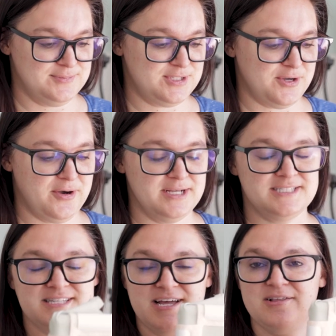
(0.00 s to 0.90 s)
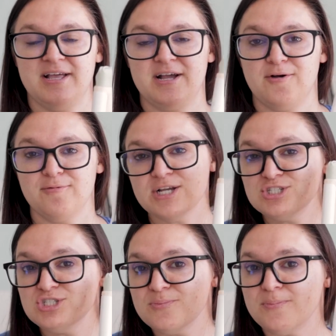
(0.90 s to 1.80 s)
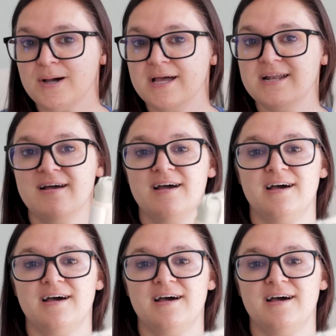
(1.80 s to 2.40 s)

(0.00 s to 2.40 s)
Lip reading: So it's not like a rush, but